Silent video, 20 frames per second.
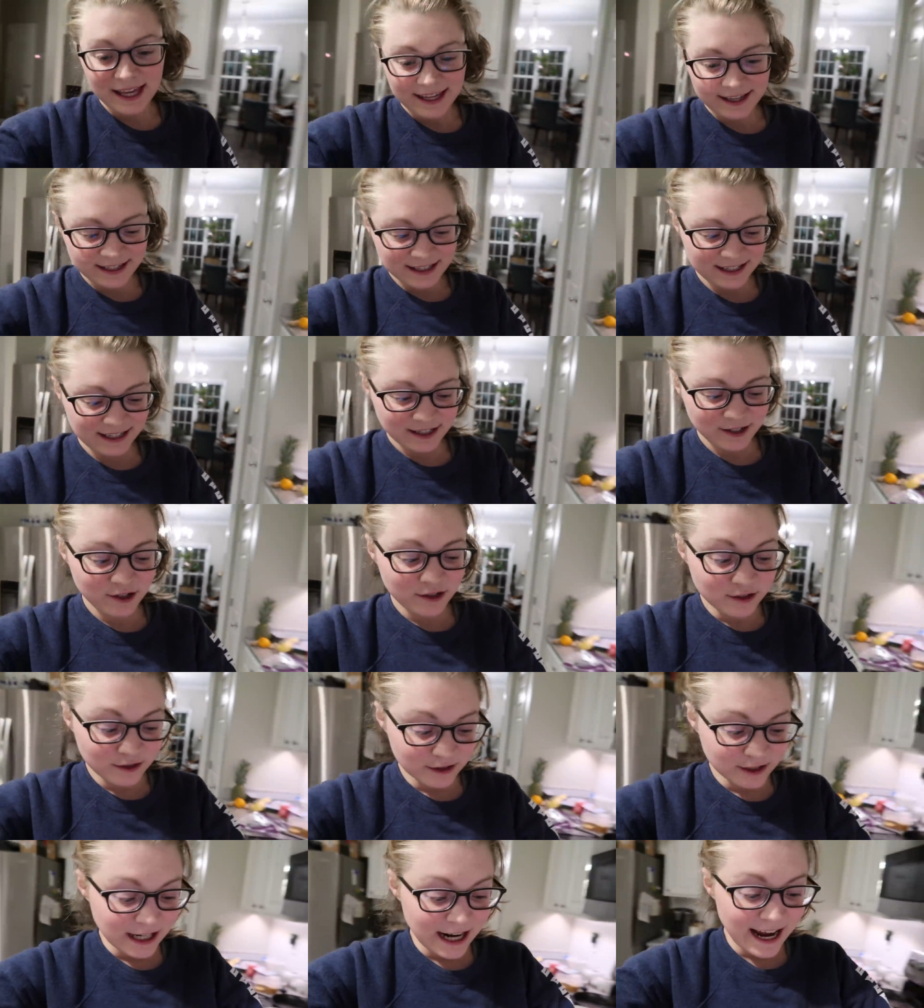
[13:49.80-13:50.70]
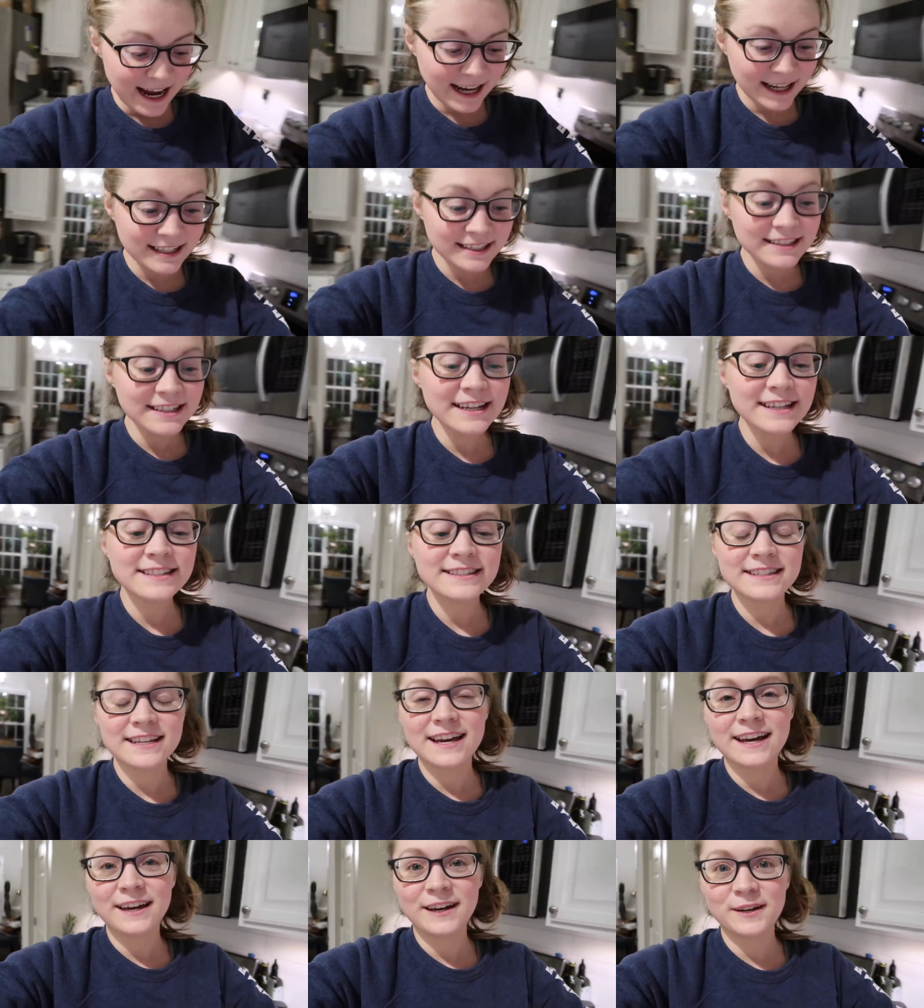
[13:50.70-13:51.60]
and it cracked
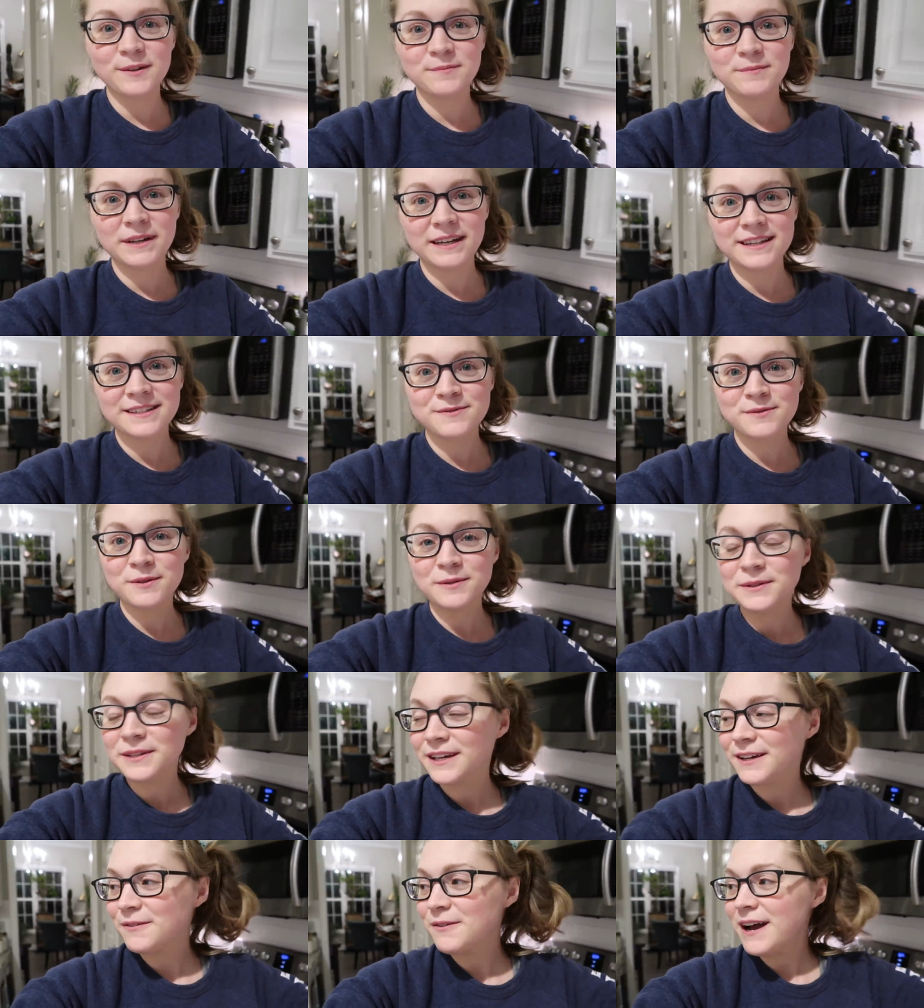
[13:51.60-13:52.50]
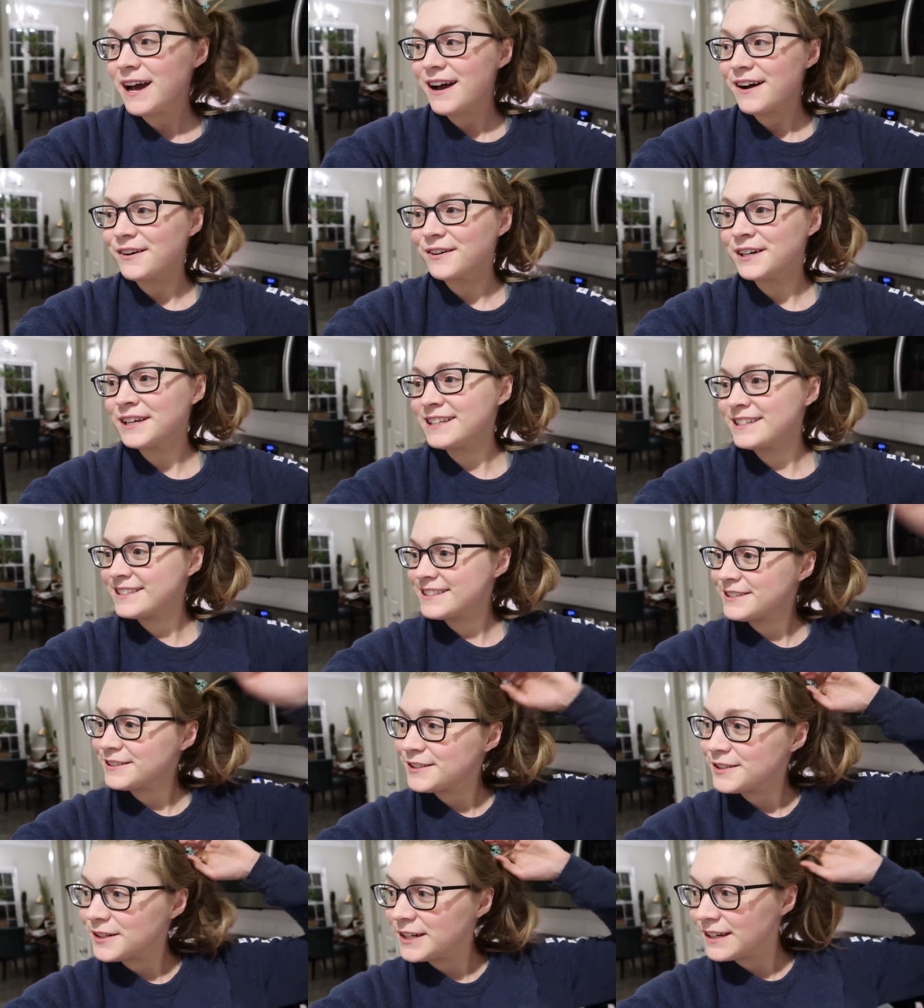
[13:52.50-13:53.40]
us up because we were like, wow, he's
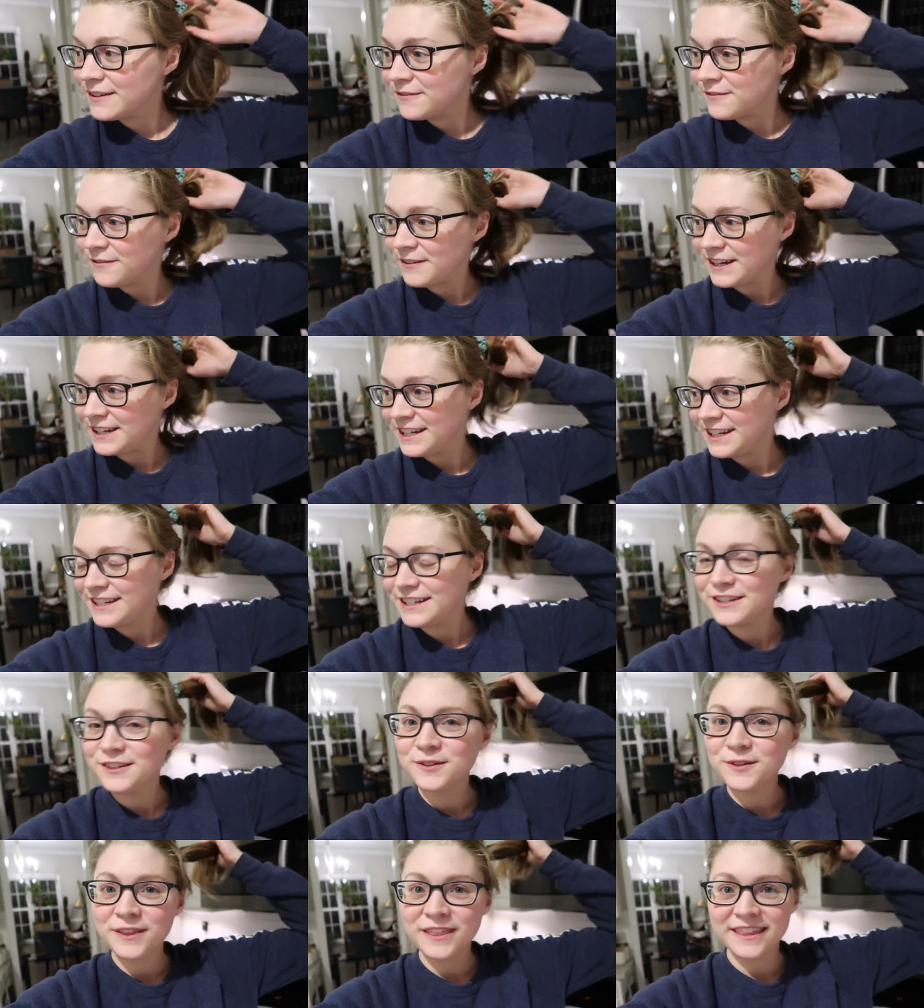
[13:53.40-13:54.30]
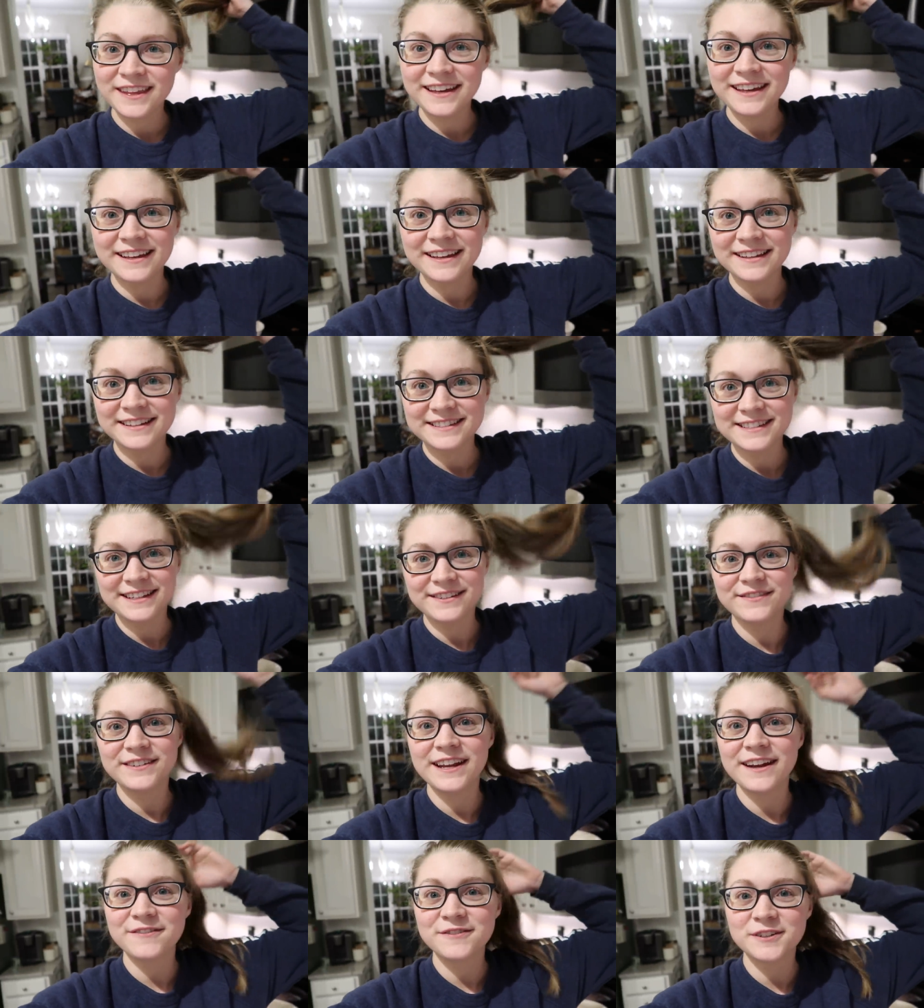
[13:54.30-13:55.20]
still doing funny new things
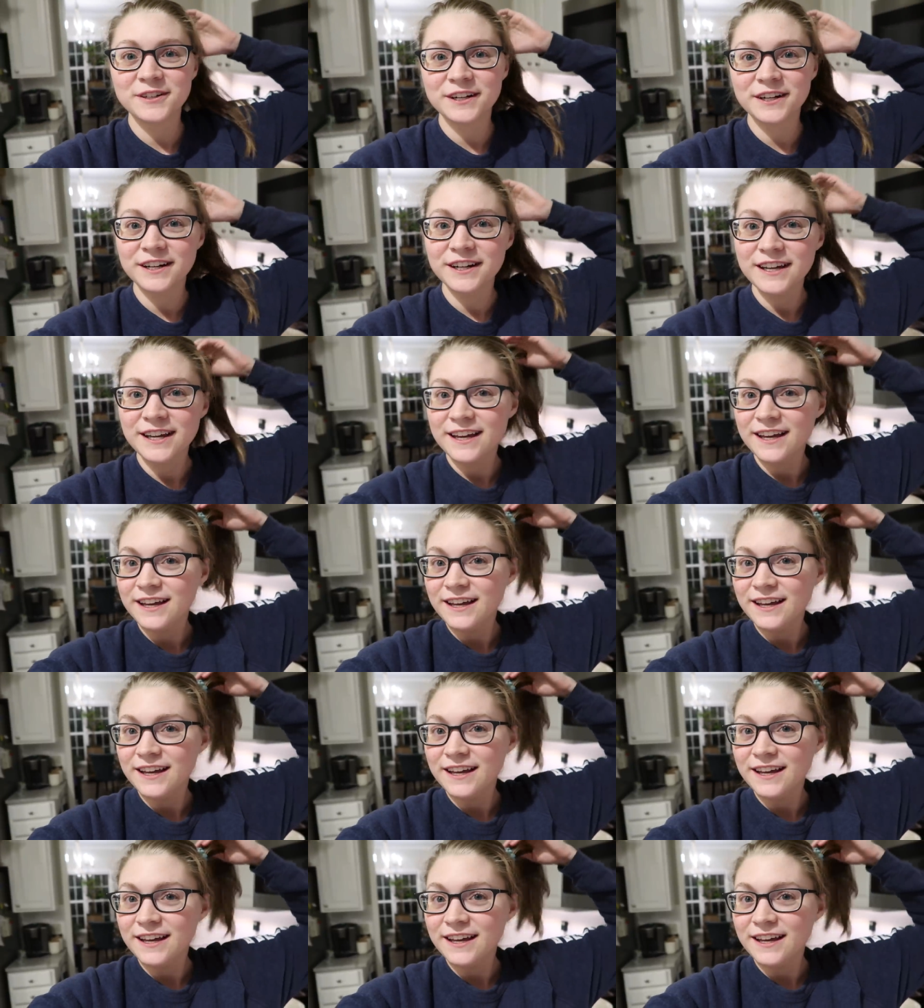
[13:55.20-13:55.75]
even after